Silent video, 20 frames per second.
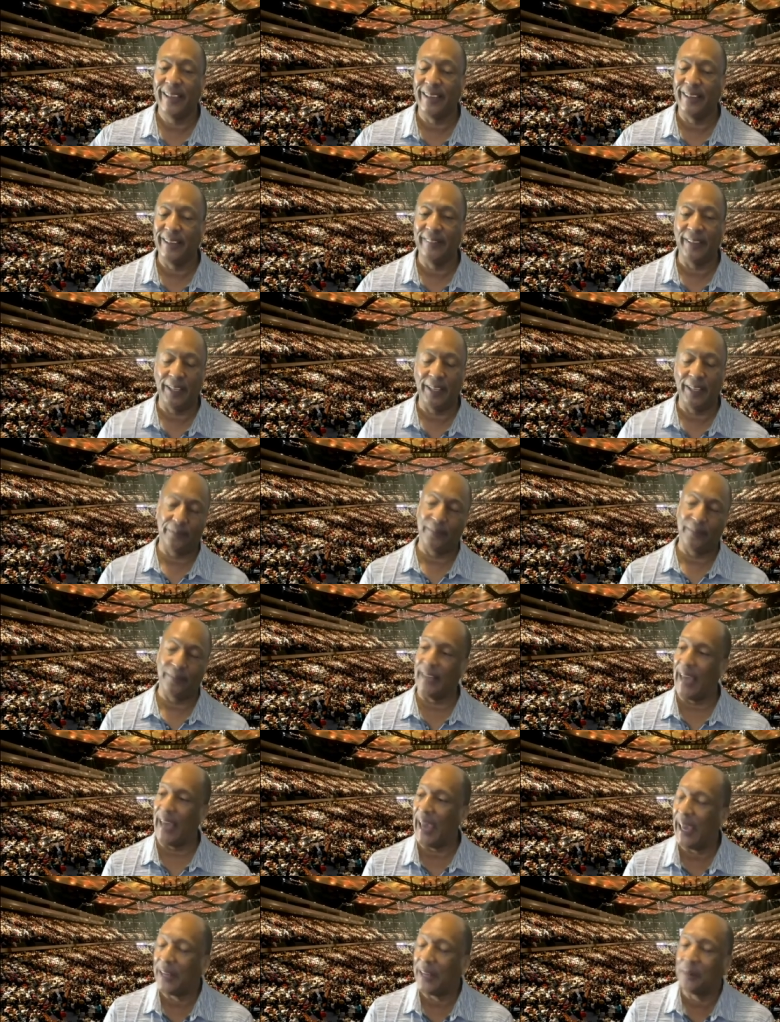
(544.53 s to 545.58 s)
even
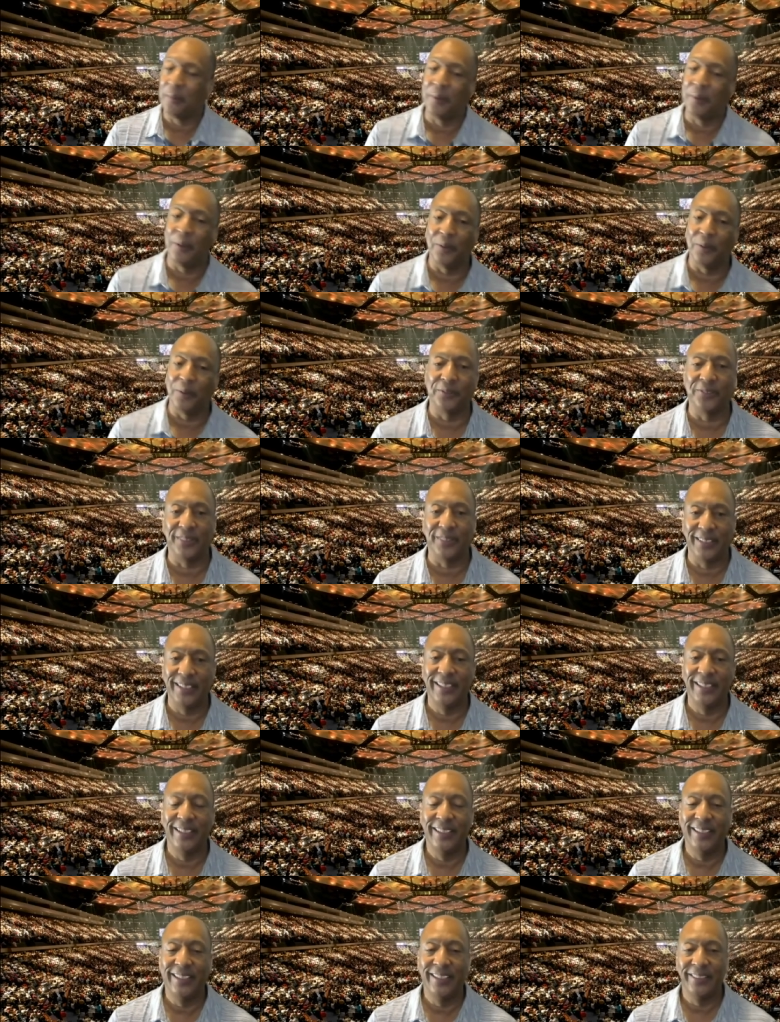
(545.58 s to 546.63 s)
animals,
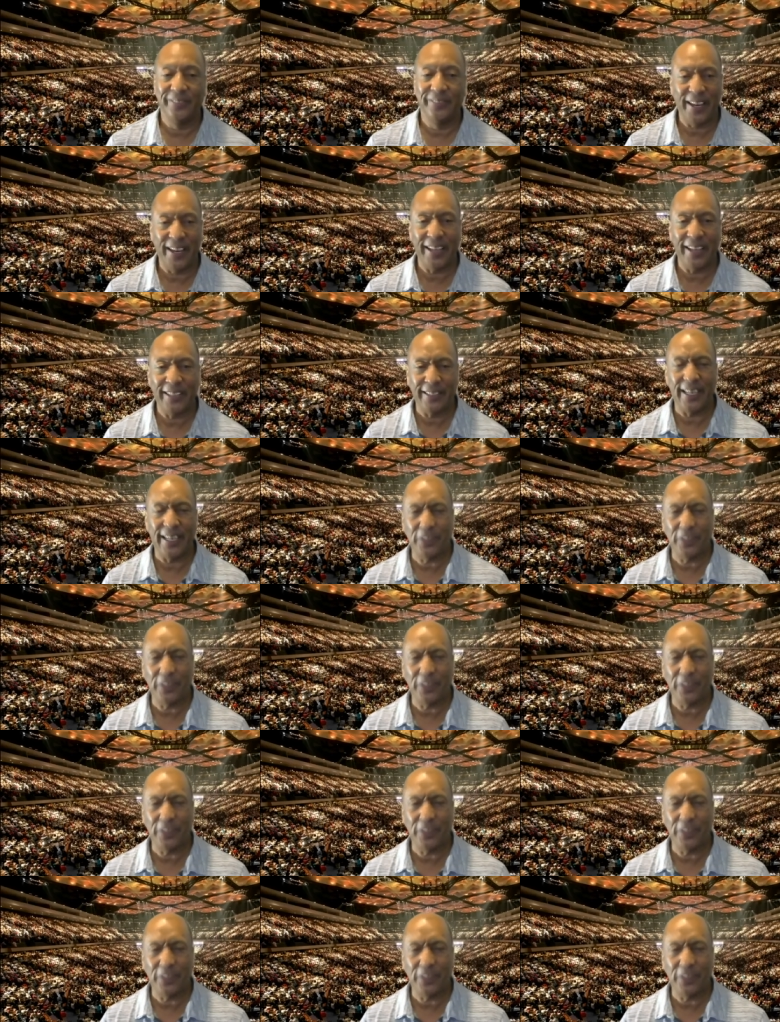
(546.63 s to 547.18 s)
right?